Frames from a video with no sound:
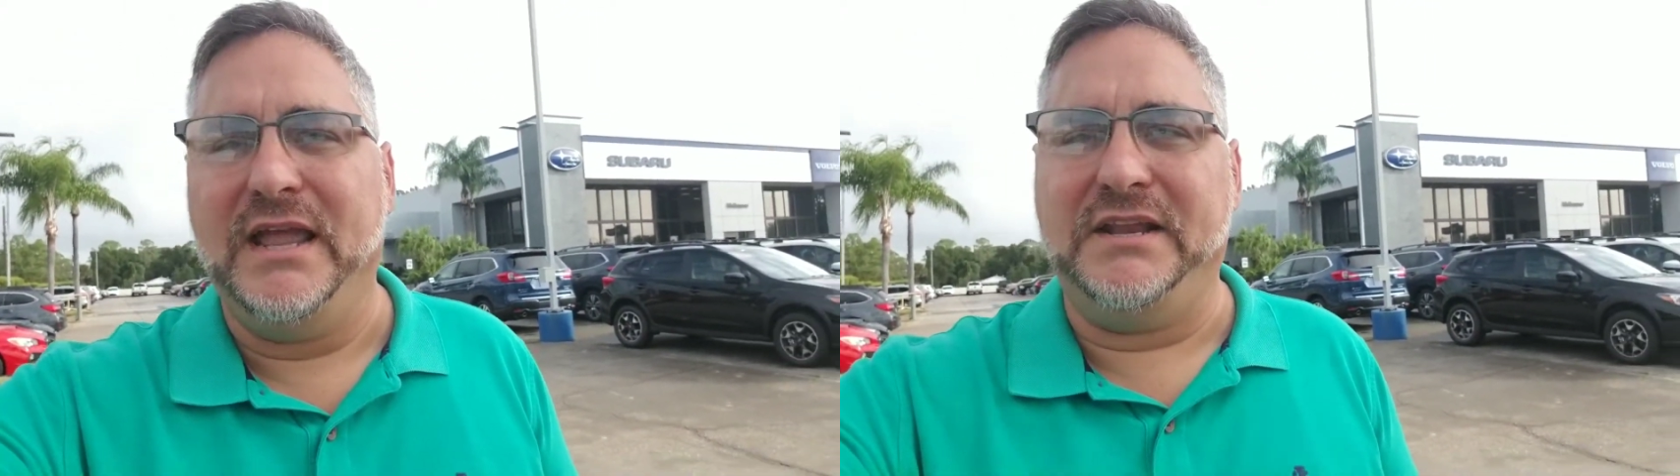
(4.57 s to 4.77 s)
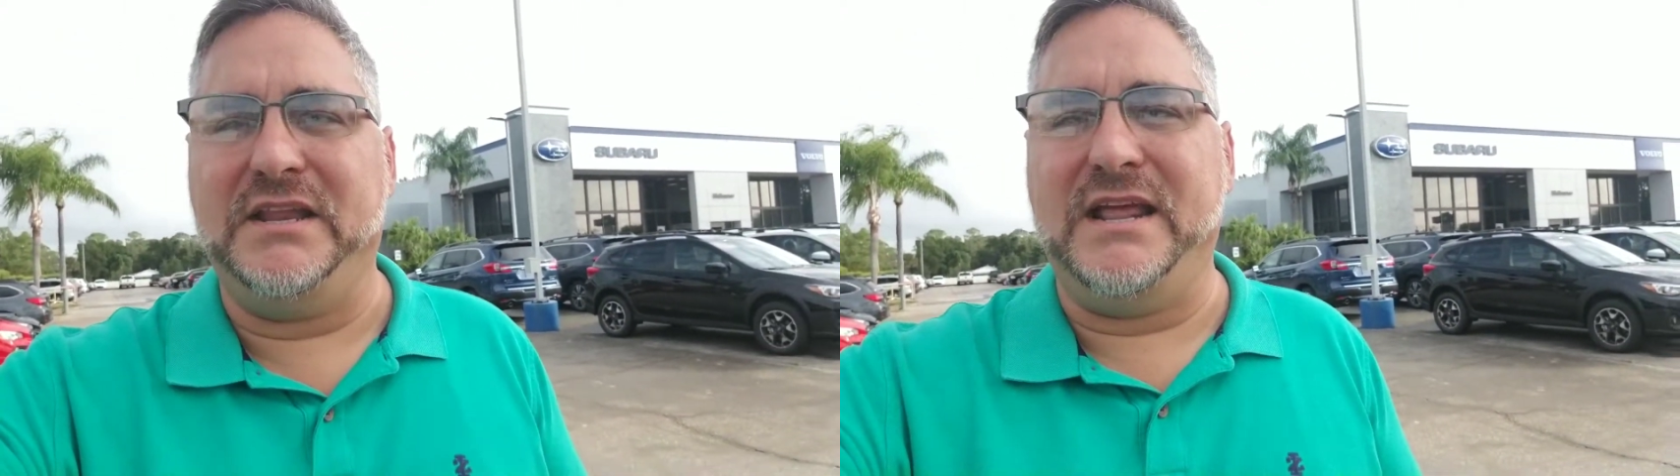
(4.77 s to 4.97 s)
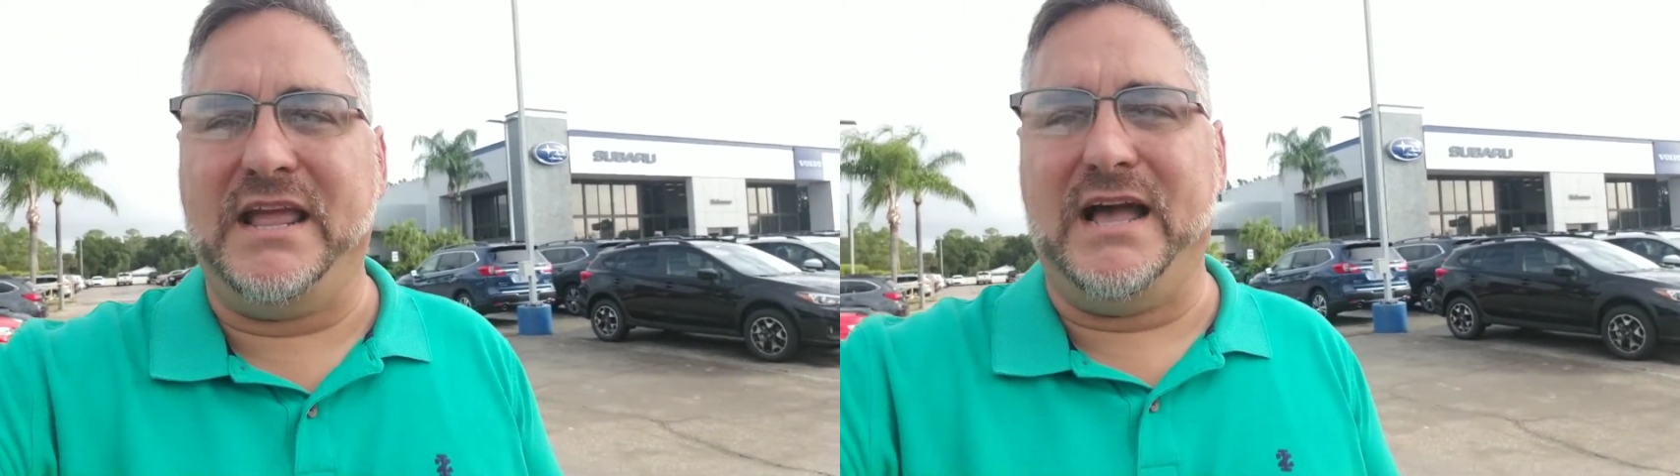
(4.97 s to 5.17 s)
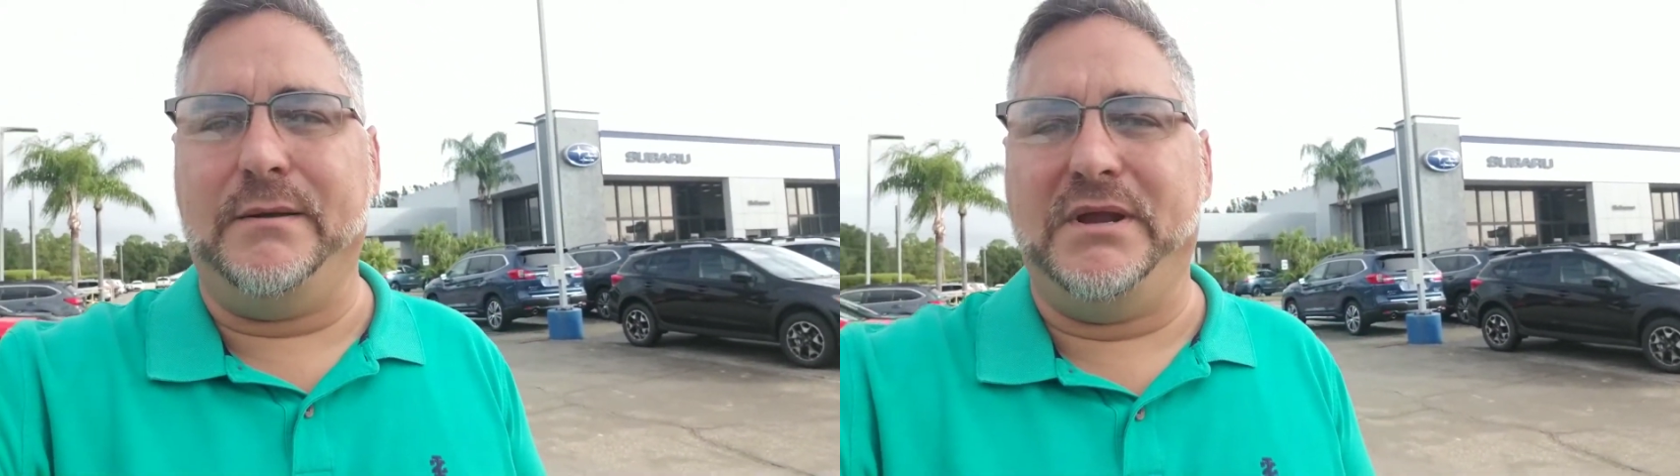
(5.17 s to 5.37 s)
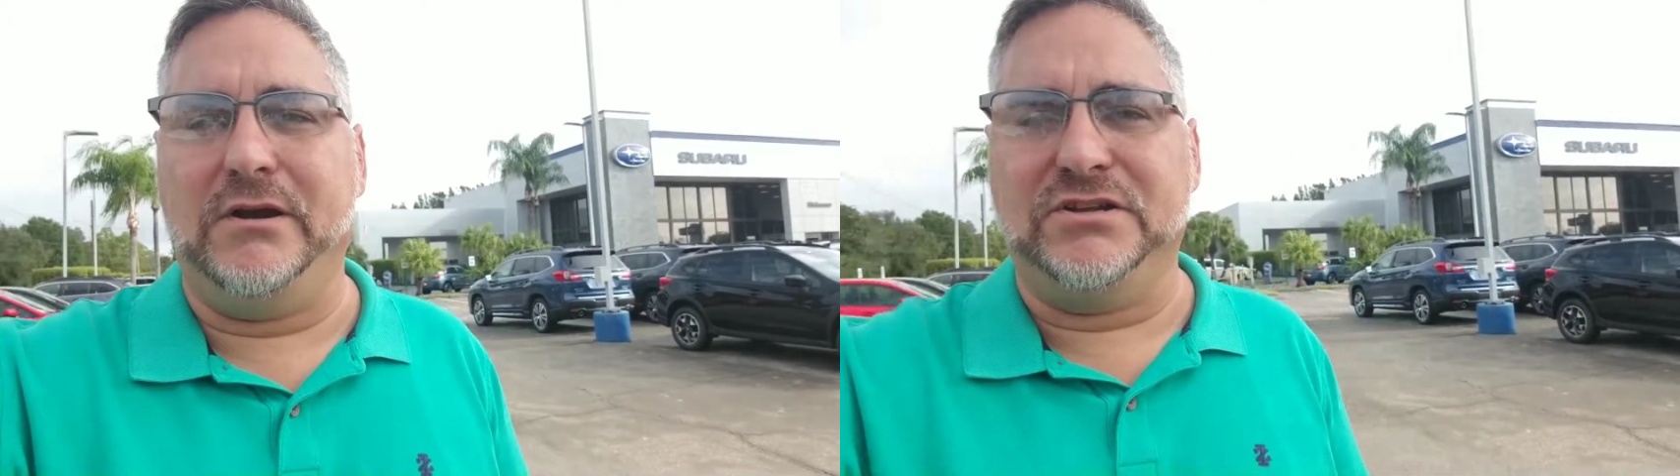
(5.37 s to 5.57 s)
And today
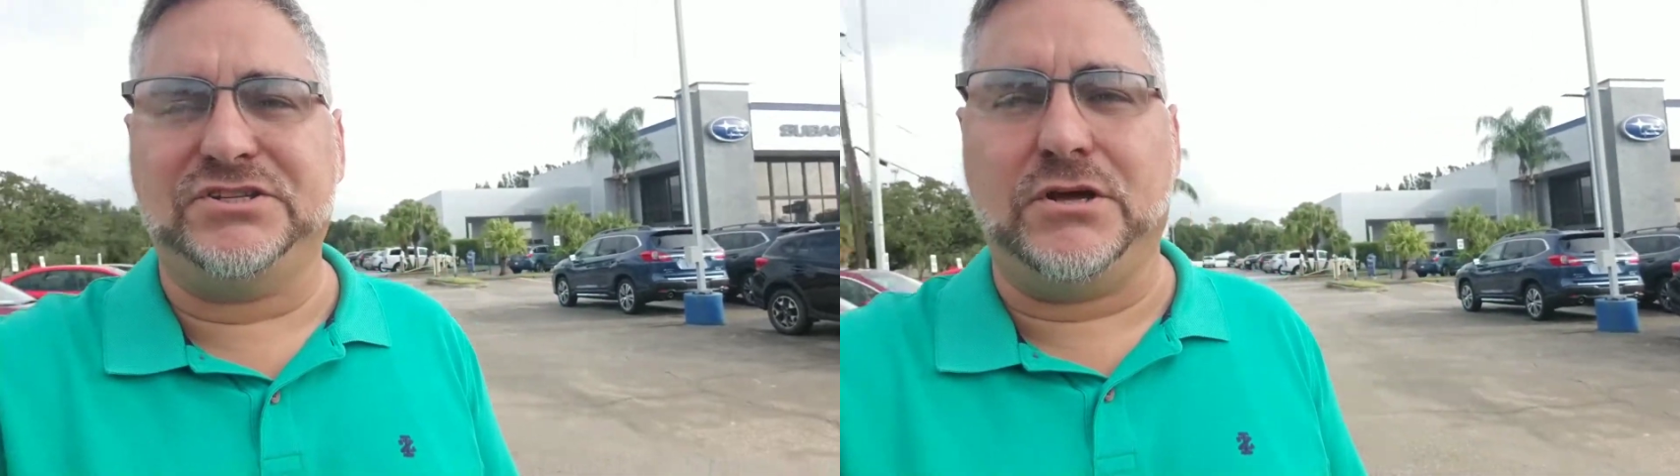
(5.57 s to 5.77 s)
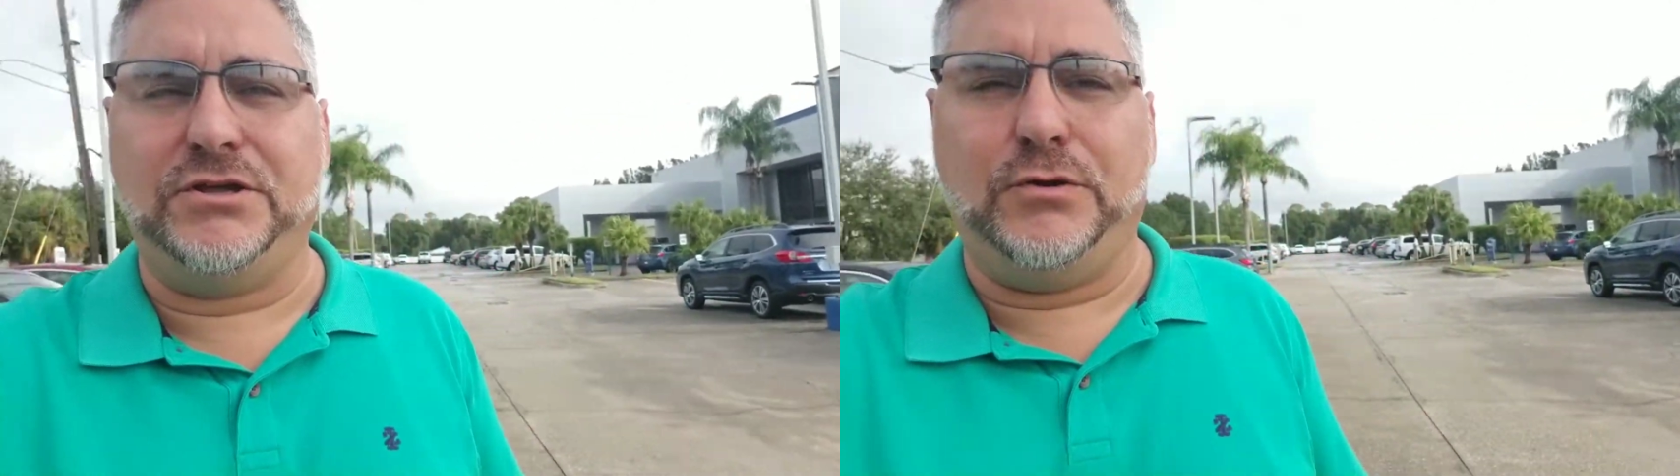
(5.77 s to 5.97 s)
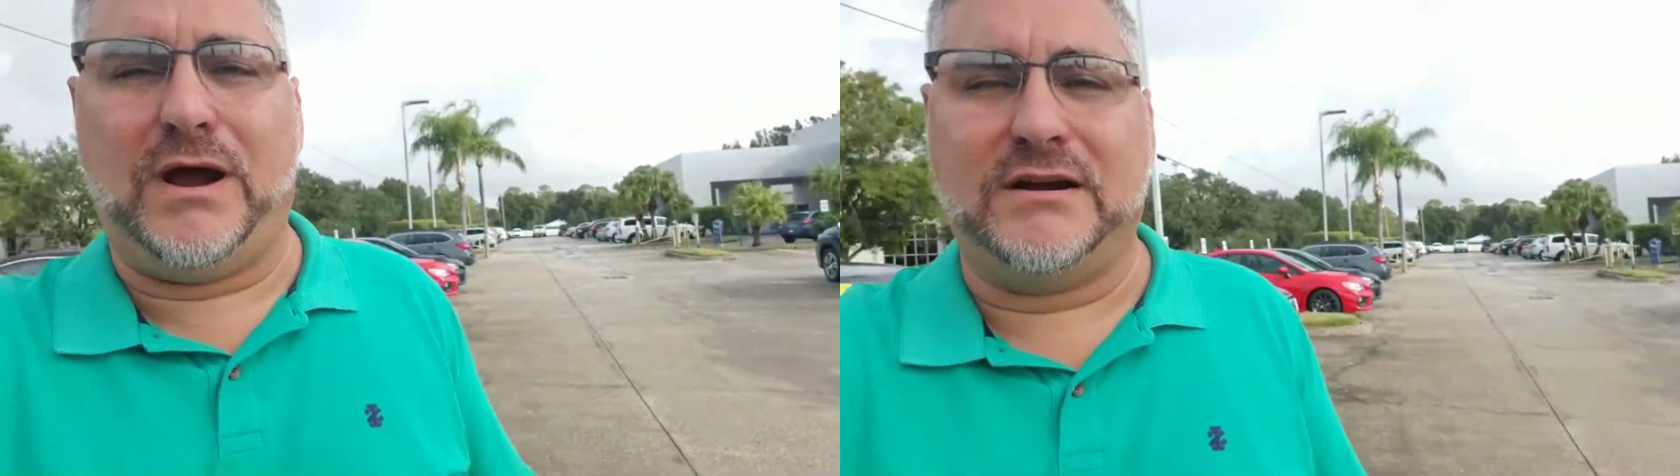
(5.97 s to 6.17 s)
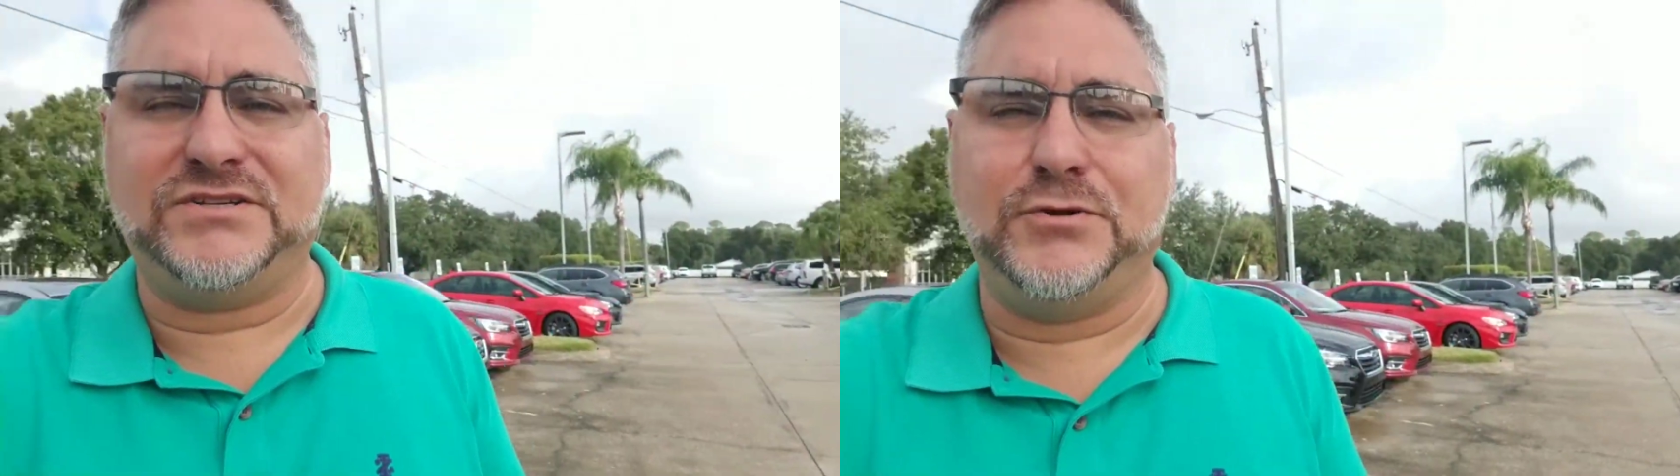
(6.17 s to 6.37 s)
I am here to show you our